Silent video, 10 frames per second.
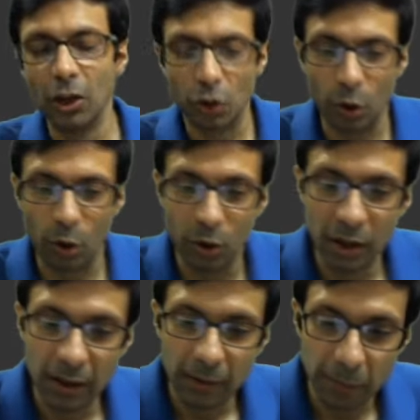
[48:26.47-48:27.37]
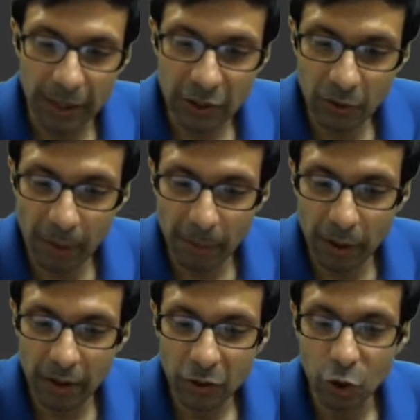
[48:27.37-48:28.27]
So please
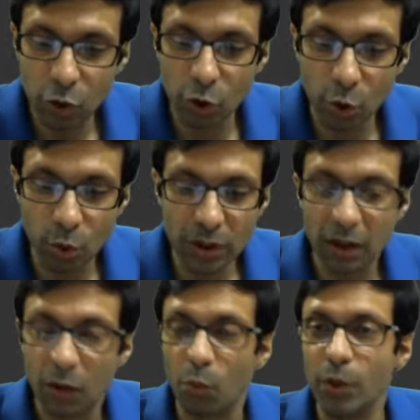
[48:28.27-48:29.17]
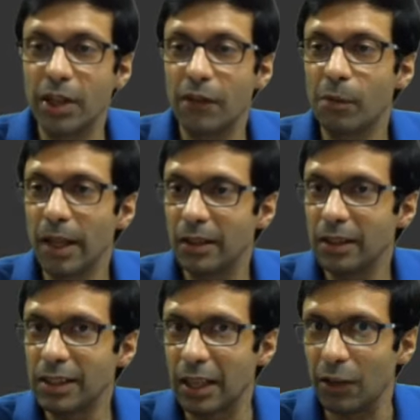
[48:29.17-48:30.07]
remember to use whichever method
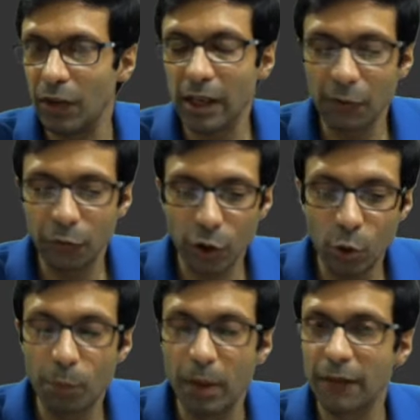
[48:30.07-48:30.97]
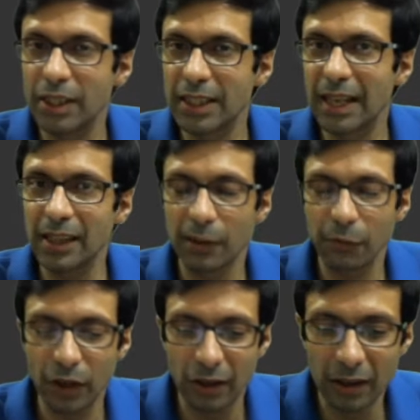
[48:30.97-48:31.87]
is convenient for you, but if it's getting
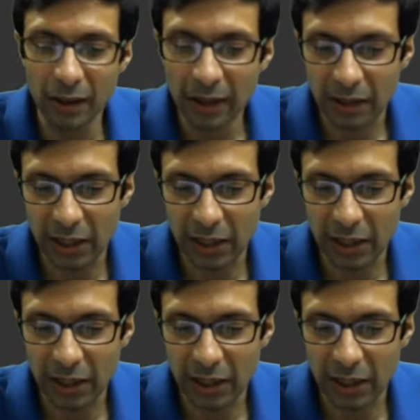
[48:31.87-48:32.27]
difficult,